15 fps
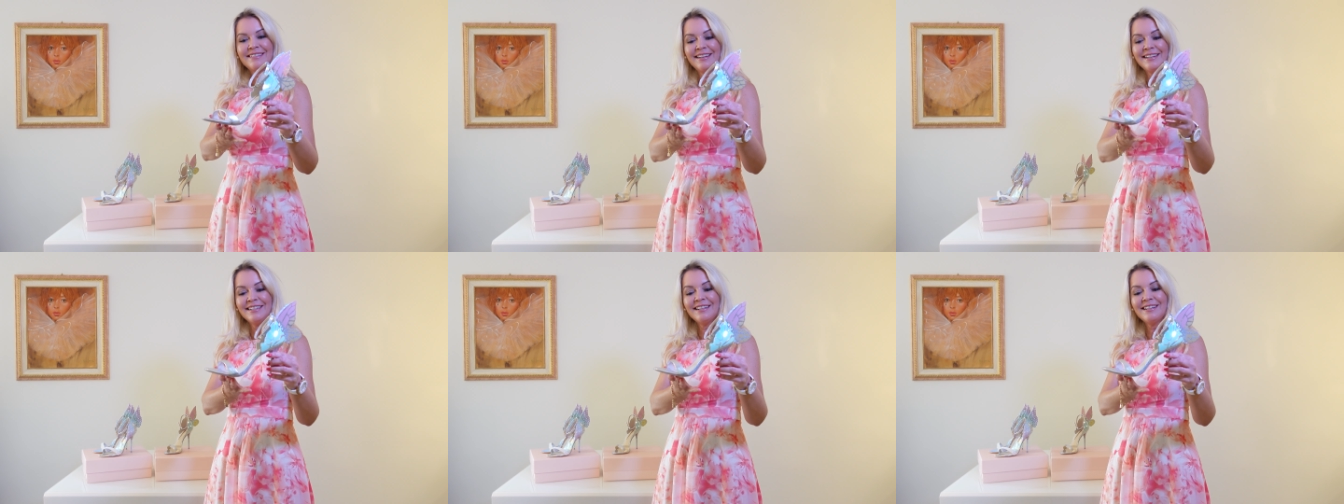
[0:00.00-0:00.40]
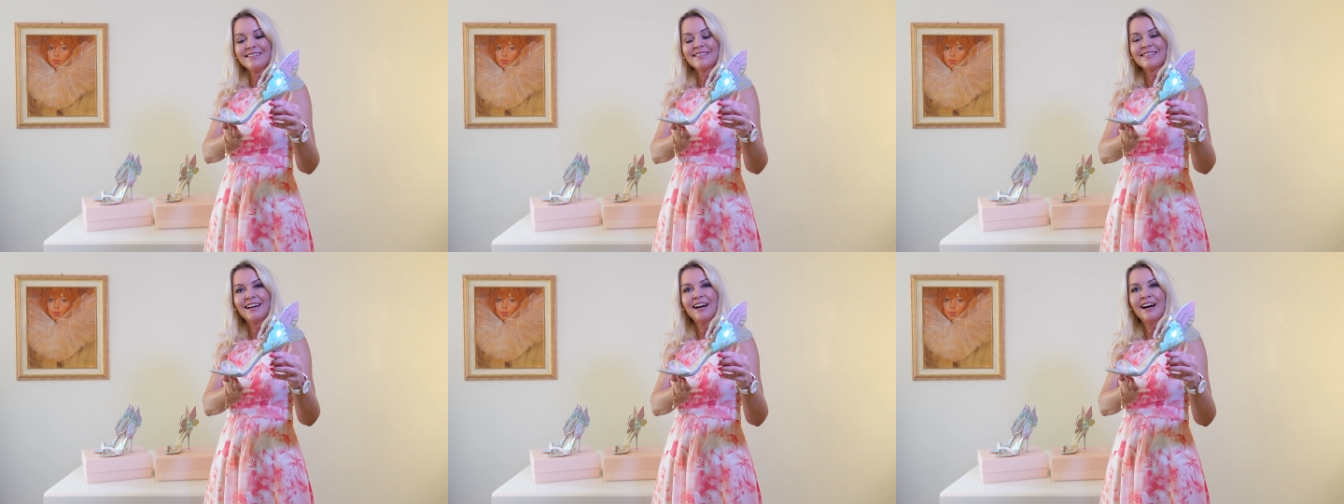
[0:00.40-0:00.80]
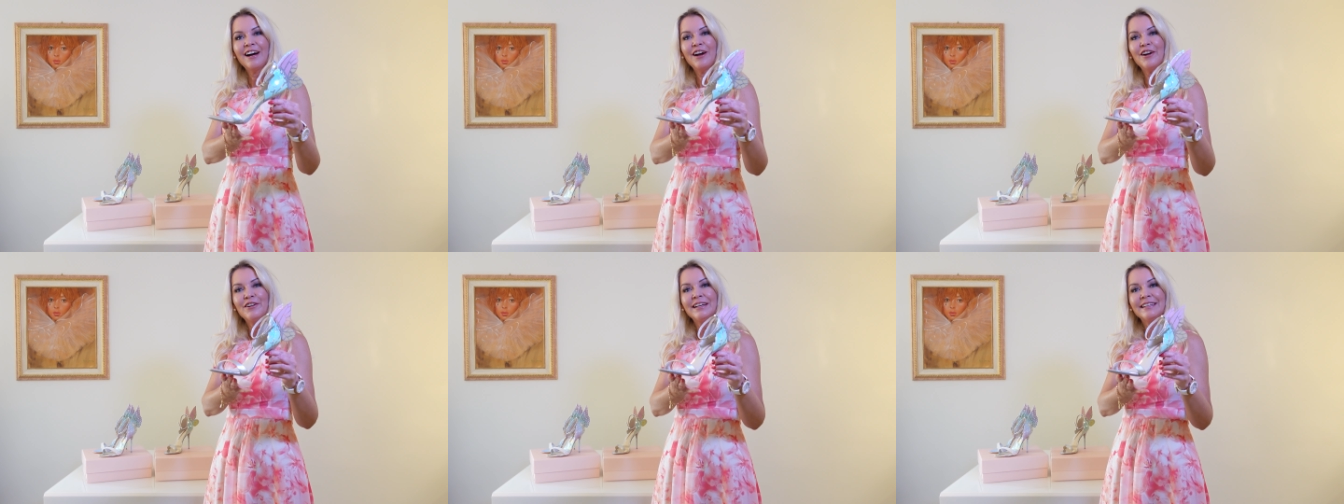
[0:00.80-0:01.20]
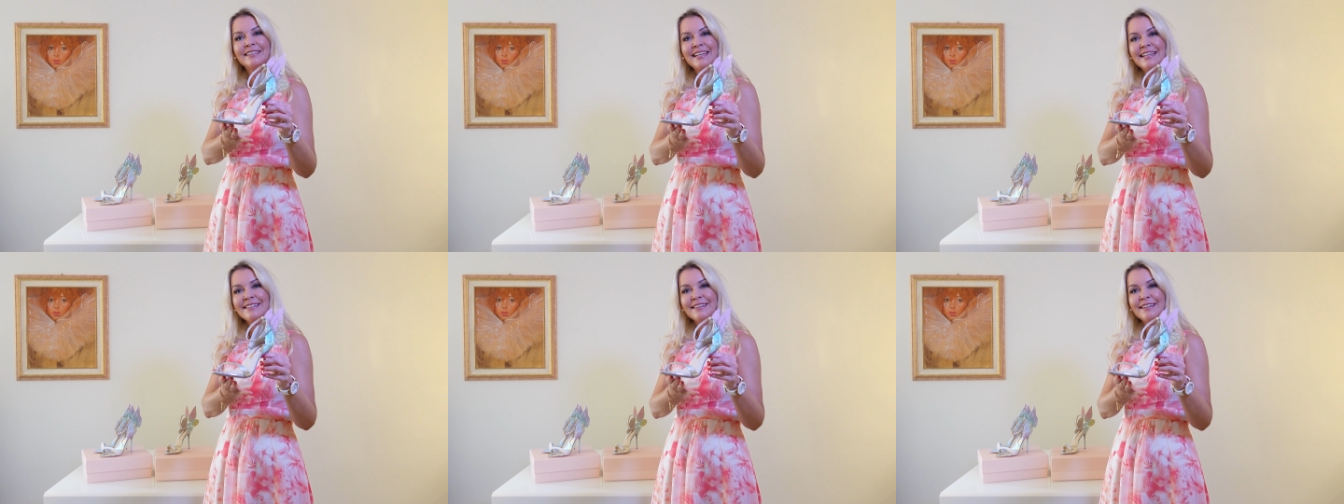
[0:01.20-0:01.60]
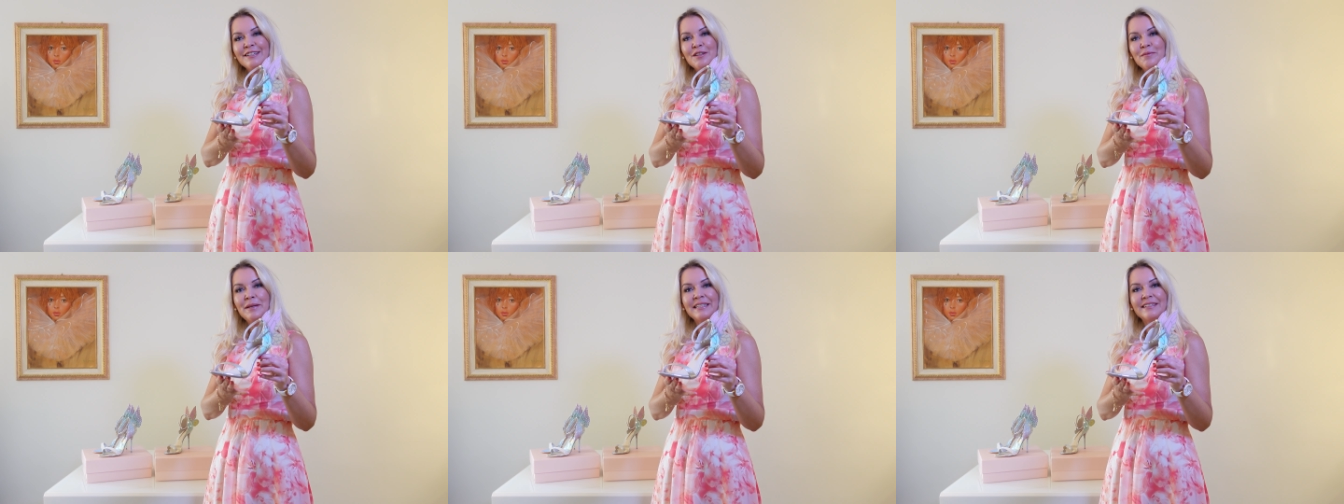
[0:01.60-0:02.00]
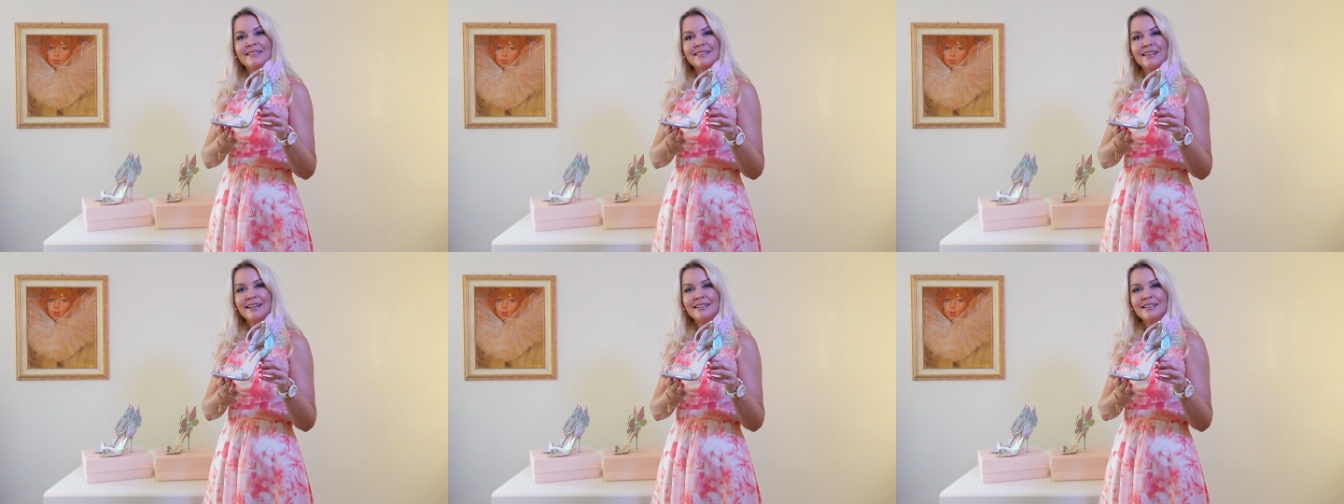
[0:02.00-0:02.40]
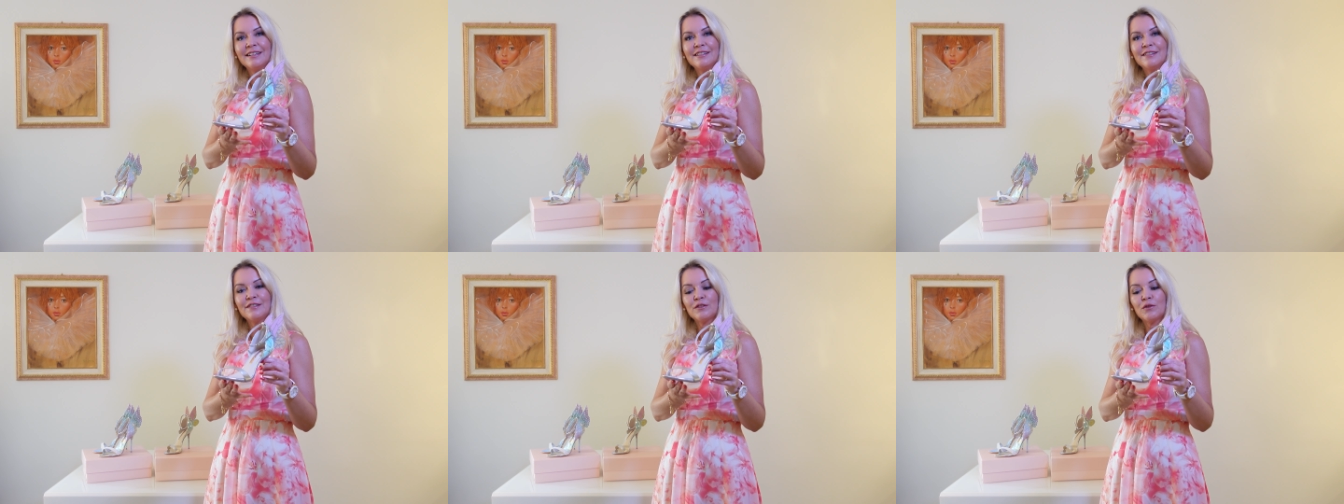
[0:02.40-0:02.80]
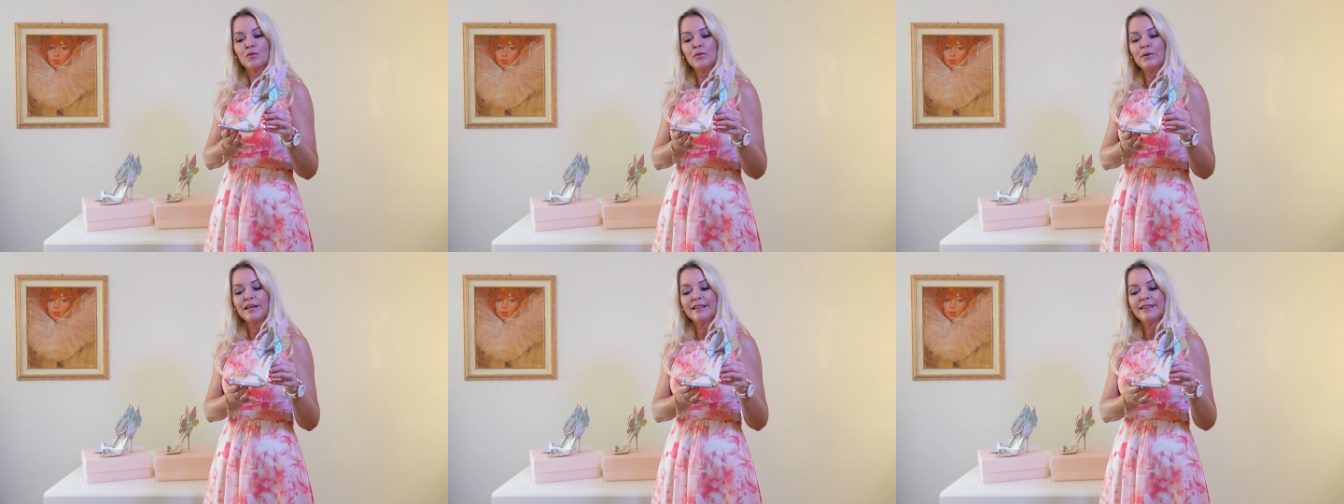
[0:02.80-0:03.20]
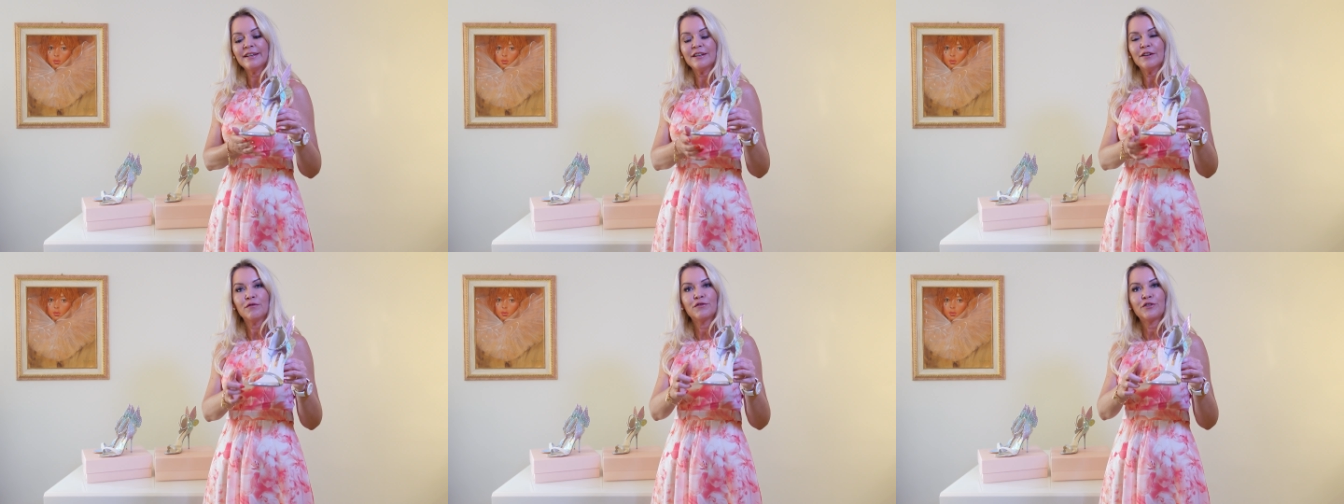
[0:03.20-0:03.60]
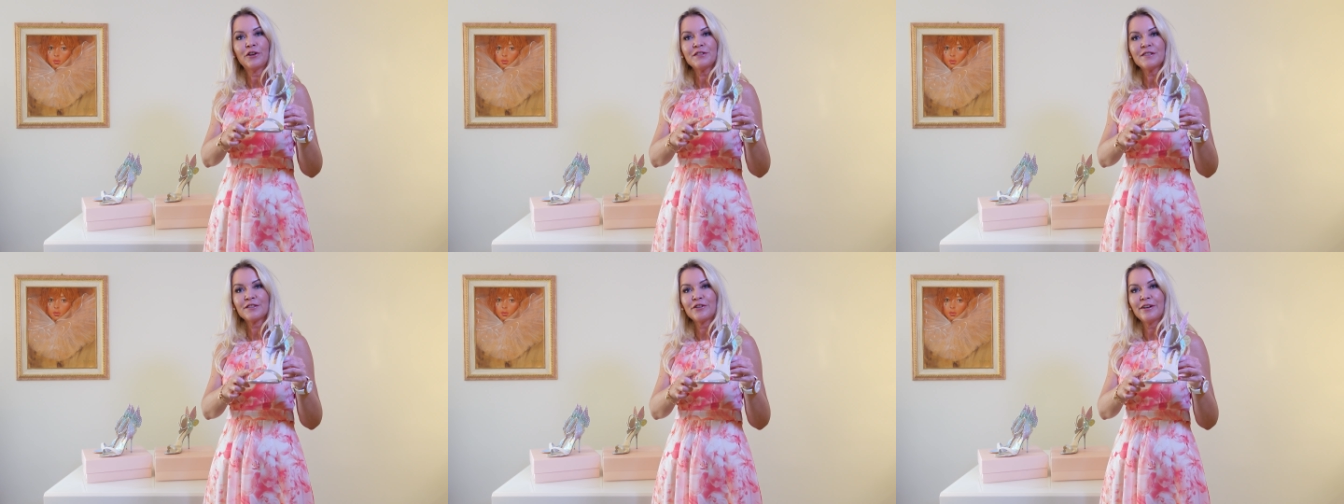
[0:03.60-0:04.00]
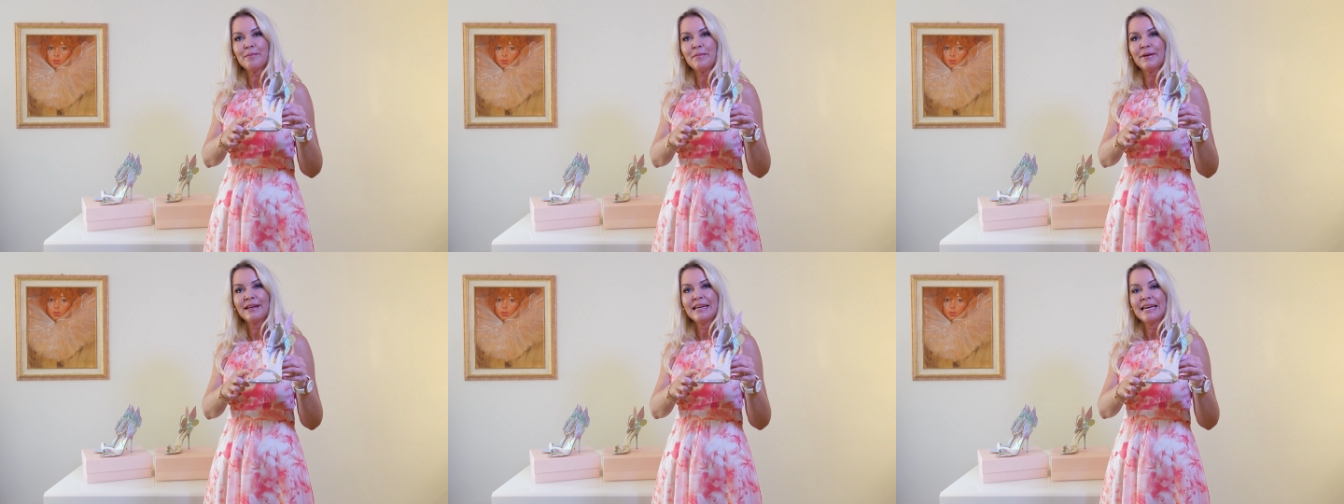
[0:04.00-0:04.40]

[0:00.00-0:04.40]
sandals are 10 centimeter sandals with a front strap